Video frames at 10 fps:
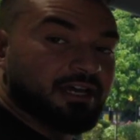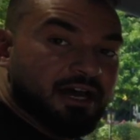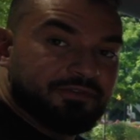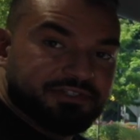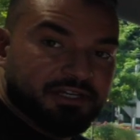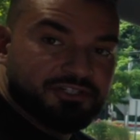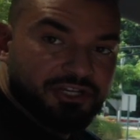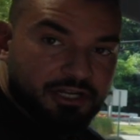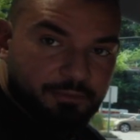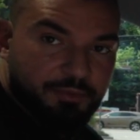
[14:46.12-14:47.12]
have a
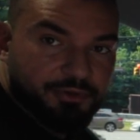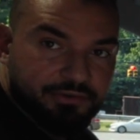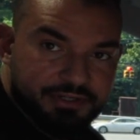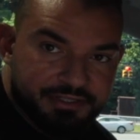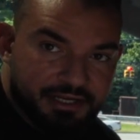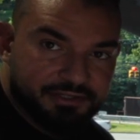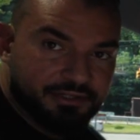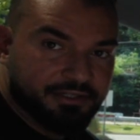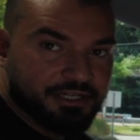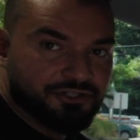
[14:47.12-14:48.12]
sunshade in my previous
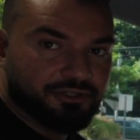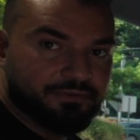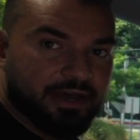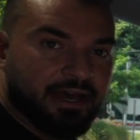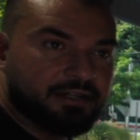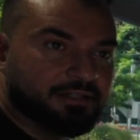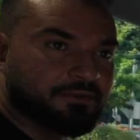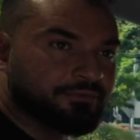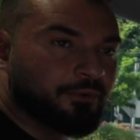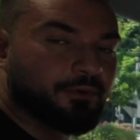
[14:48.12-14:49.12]
Tesla, and I should have had it
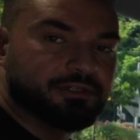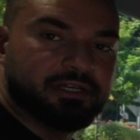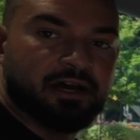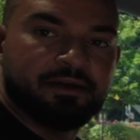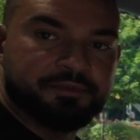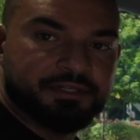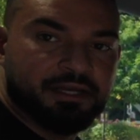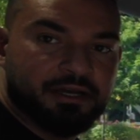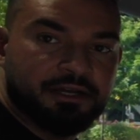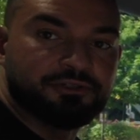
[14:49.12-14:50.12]
for times
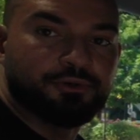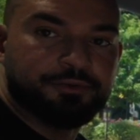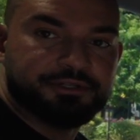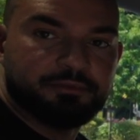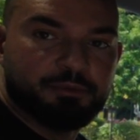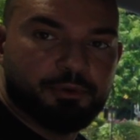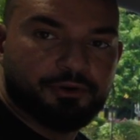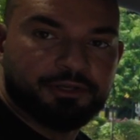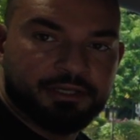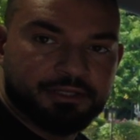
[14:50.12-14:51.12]
that I knew I was going to be
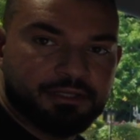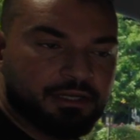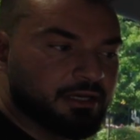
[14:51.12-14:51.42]
parking it,